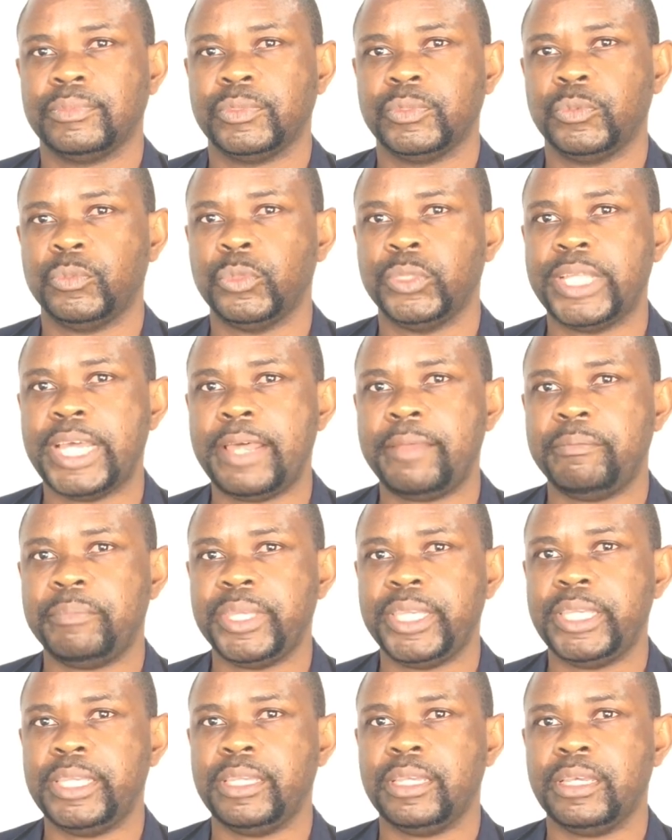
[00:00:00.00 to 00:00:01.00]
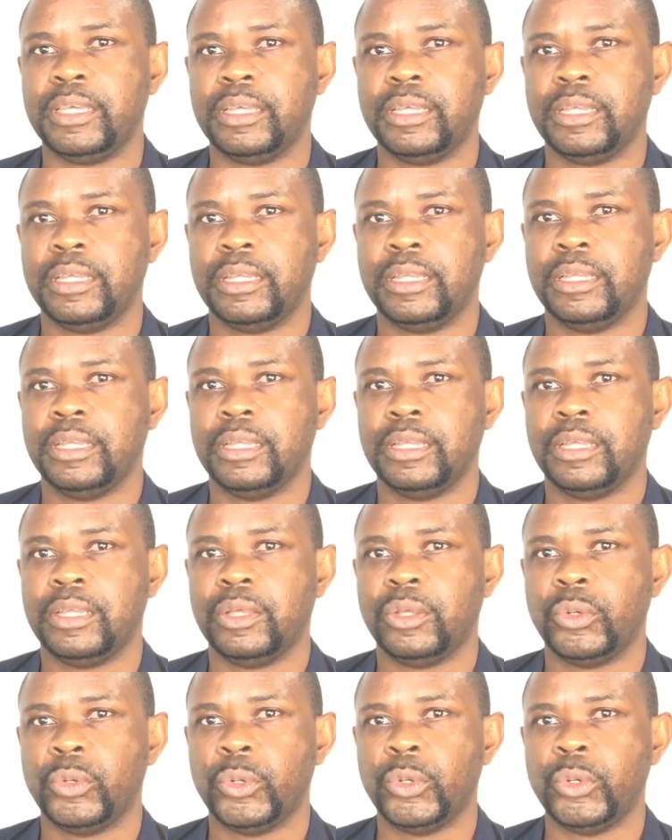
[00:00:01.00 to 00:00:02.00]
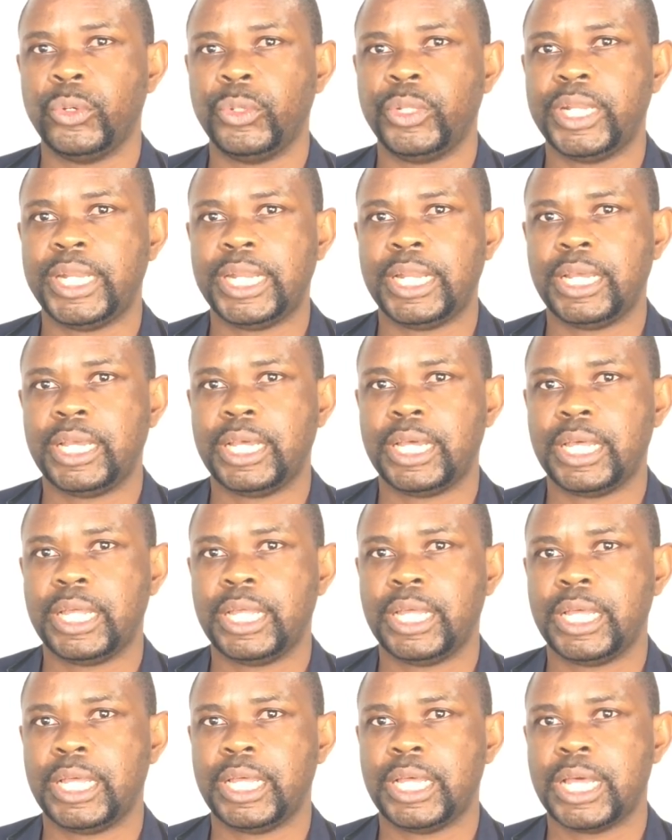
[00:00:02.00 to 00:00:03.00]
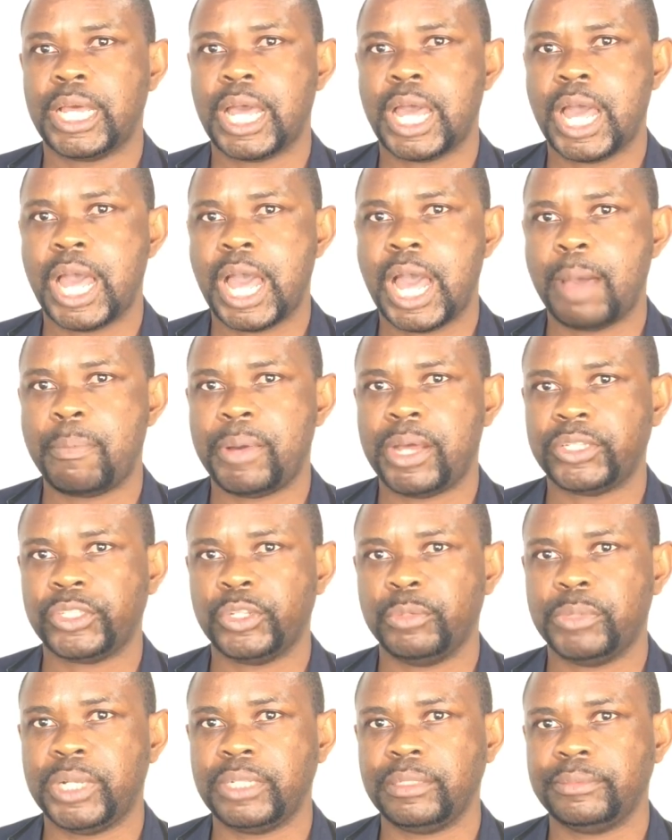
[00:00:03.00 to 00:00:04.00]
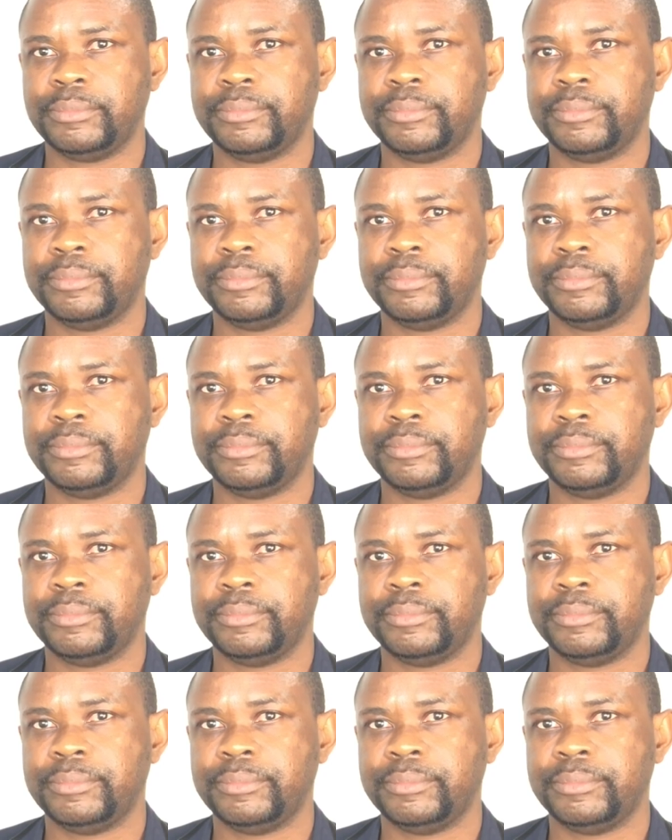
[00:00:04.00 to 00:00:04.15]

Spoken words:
Would that be un appartement